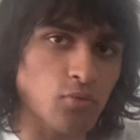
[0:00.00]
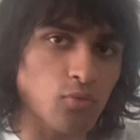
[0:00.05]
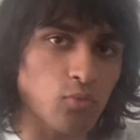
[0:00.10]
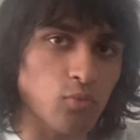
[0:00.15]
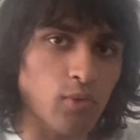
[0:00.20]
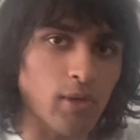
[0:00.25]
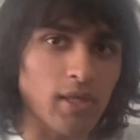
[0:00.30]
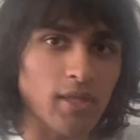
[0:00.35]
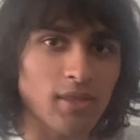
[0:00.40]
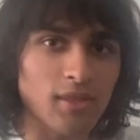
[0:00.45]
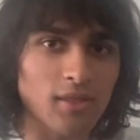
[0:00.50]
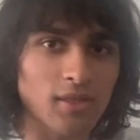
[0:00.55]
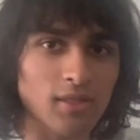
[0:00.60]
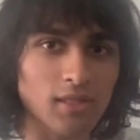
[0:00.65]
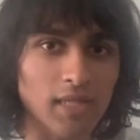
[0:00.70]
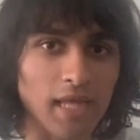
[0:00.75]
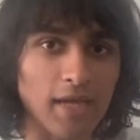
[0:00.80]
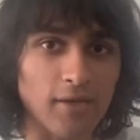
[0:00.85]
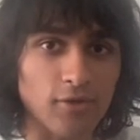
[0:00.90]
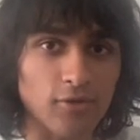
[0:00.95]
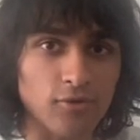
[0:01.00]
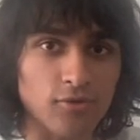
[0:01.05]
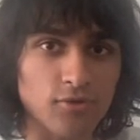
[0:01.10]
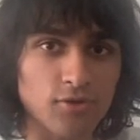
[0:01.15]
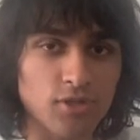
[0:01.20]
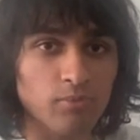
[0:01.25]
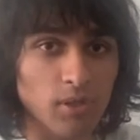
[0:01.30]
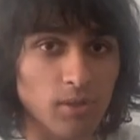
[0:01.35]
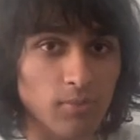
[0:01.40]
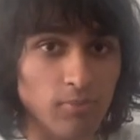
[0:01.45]
with
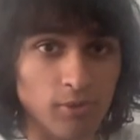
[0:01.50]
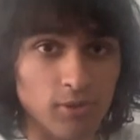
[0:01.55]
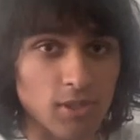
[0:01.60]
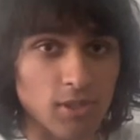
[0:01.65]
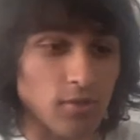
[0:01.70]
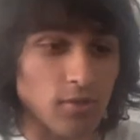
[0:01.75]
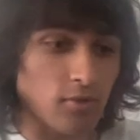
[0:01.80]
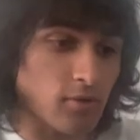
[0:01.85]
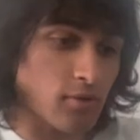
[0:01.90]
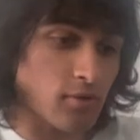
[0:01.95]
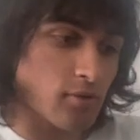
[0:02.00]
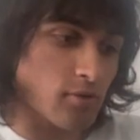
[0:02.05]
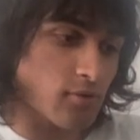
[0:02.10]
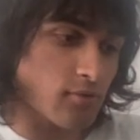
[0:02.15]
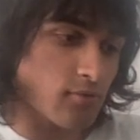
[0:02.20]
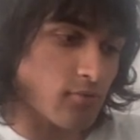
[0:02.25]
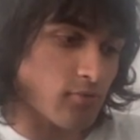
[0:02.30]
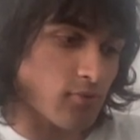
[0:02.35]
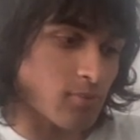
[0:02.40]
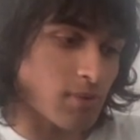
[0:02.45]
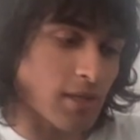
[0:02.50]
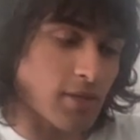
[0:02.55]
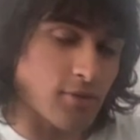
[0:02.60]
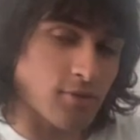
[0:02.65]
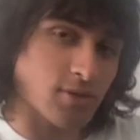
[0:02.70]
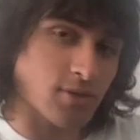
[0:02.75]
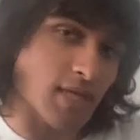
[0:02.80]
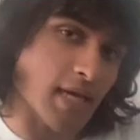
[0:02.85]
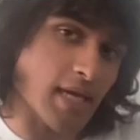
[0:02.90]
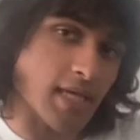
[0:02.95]
letters, in particular from
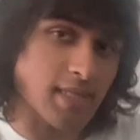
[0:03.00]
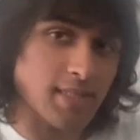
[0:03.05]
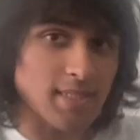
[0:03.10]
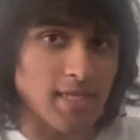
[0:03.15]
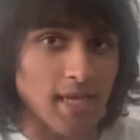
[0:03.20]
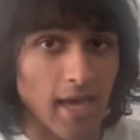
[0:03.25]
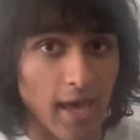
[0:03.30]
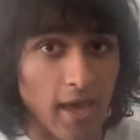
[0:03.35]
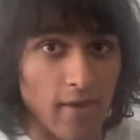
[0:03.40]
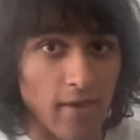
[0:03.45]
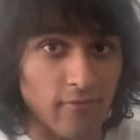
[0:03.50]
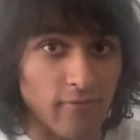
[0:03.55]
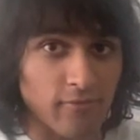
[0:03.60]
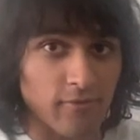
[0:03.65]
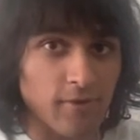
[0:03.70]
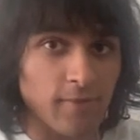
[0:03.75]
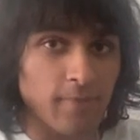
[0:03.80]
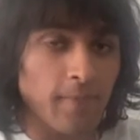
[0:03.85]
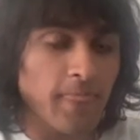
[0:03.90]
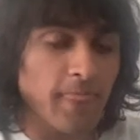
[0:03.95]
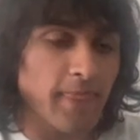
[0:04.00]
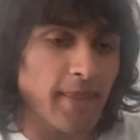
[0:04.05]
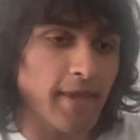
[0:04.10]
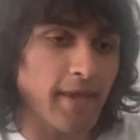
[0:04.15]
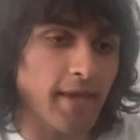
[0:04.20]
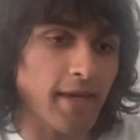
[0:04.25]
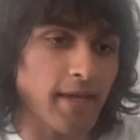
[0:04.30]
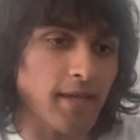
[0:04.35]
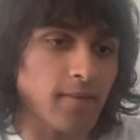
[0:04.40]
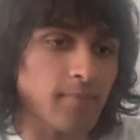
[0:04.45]
letters A to F.
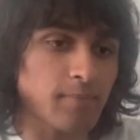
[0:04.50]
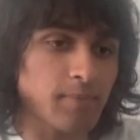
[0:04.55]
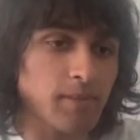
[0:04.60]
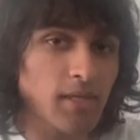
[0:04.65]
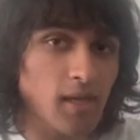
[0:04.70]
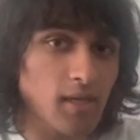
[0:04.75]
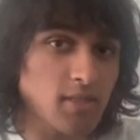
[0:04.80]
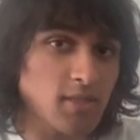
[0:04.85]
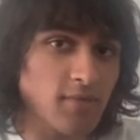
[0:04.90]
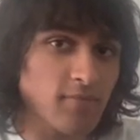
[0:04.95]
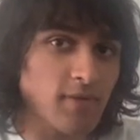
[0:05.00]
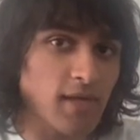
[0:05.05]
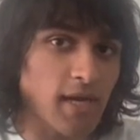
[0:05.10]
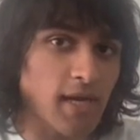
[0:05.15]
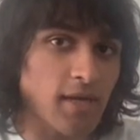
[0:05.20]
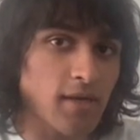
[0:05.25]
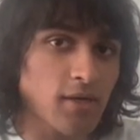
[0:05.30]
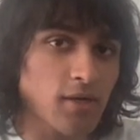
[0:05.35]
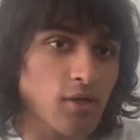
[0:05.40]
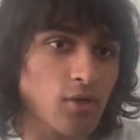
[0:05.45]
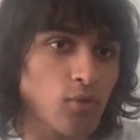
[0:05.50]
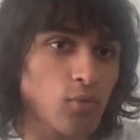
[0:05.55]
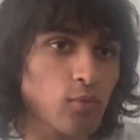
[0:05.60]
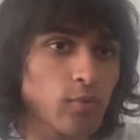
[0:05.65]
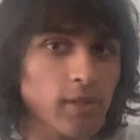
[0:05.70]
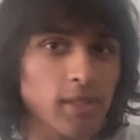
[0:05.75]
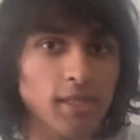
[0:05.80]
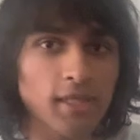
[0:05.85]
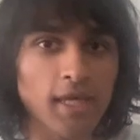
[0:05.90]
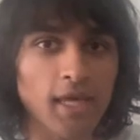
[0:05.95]
And because of that,
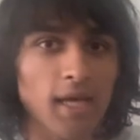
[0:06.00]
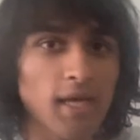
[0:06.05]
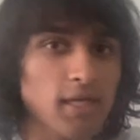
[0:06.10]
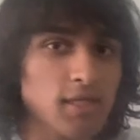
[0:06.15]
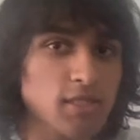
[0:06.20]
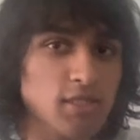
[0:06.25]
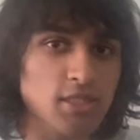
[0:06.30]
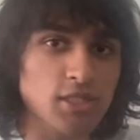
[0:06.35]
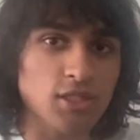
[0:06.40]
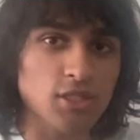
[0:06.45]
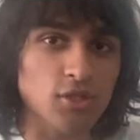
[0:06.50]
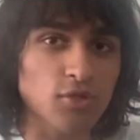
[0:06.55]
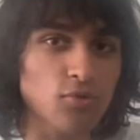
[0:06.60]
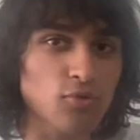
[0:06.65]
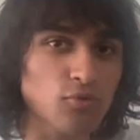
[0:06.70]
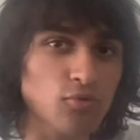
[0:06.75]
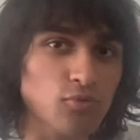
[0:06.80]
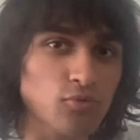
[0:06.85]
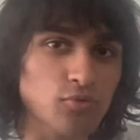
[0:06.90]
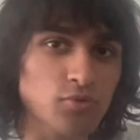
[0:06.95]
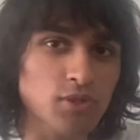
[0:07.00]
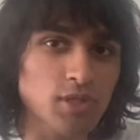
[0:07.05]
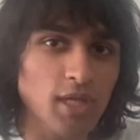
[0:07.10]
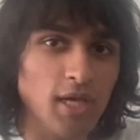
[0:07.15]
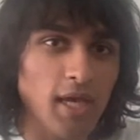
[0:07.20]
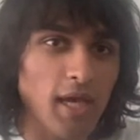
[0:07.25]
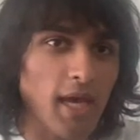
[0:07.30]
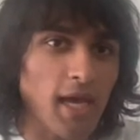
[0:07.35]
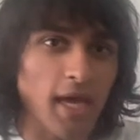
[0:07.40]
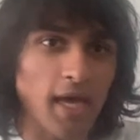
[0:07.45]
we can't just use
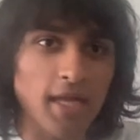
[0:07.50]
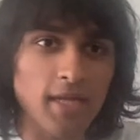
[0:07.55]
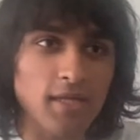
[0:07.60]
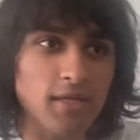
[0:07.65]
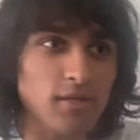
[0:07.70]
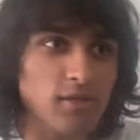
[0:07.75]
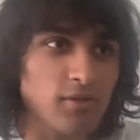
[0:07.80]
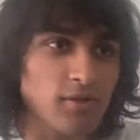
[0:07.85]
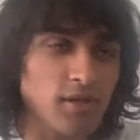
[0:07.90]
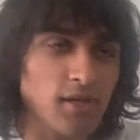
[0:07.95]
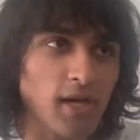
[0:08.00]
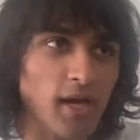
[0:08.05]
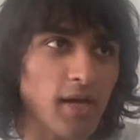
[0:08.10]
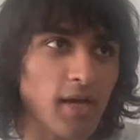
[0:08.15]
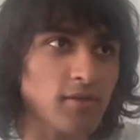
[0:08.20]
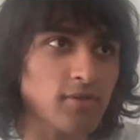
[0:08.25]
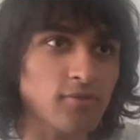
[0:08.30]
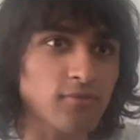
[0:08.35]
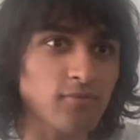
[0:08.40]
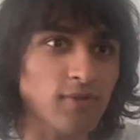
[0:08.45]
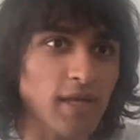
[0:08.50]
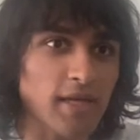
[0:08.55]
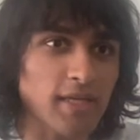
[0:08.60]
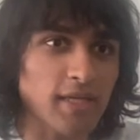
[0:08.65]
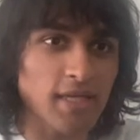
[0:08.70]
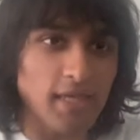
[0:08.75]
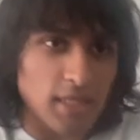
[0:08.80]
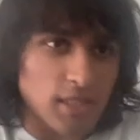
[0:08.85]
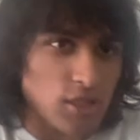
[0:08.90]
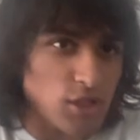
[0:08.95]
any kind of
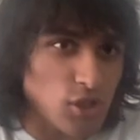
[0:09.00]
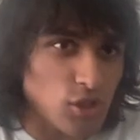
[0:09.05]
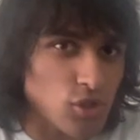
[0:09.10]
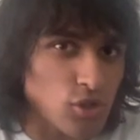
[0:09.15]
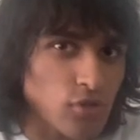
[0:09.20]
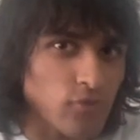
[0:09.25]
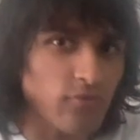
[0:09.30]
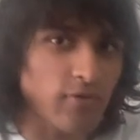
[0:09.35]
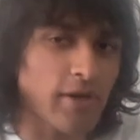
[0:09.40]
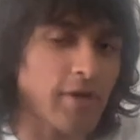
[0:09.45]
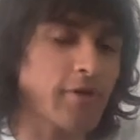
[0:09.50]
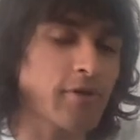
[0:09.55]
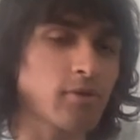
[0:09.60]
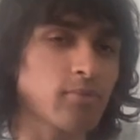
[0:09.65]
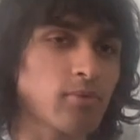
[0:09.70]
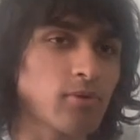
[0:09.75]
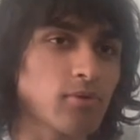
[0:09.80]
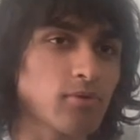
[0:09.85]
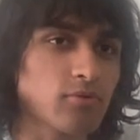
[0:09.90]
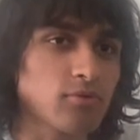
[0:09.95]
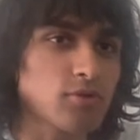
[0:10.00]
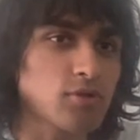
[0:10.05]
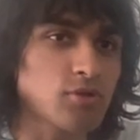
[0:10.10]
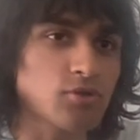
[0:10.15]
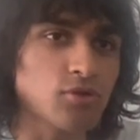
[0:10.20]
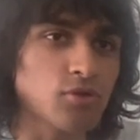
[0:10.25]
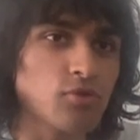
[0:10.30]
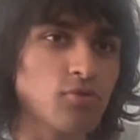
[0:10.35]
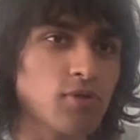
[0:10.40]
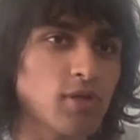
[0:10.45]
integer variable to
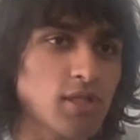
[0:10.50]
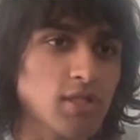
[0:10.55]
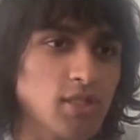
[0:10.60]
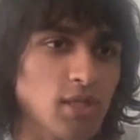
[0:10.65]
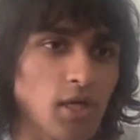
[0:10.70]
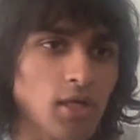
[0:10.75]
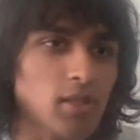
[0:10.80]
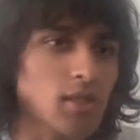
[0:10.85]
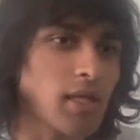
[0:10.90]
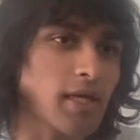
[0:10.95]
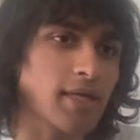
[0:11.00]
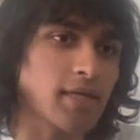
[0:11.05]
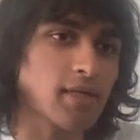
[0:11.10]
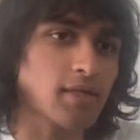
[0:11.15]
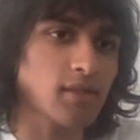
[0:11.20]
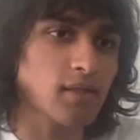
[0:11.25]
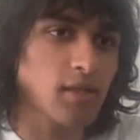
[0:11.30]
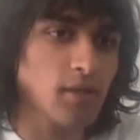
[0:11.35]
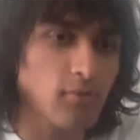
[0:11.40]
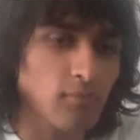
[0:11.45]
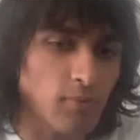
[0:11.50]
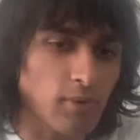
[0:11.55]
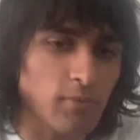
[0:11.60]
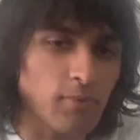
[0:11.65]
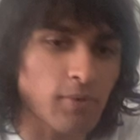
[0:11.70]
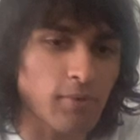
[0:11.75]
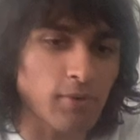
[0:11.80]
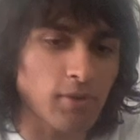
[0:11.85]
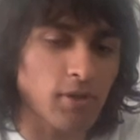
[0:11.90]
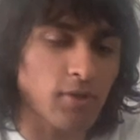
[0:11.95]
do this, unlike when
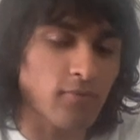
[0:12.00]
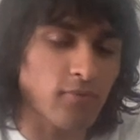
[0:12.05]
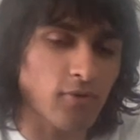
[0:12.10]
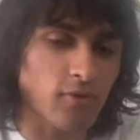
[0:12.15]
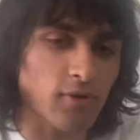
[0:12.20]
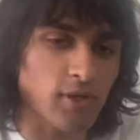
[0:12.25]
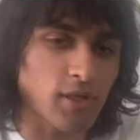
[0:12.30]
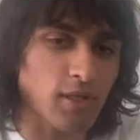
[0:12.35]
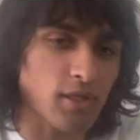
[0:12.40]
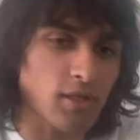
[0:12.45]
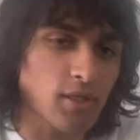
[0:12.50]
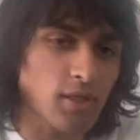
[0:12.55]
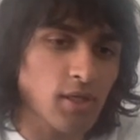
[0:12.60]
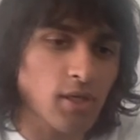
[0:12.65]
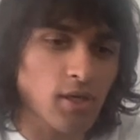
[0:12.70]
we were converting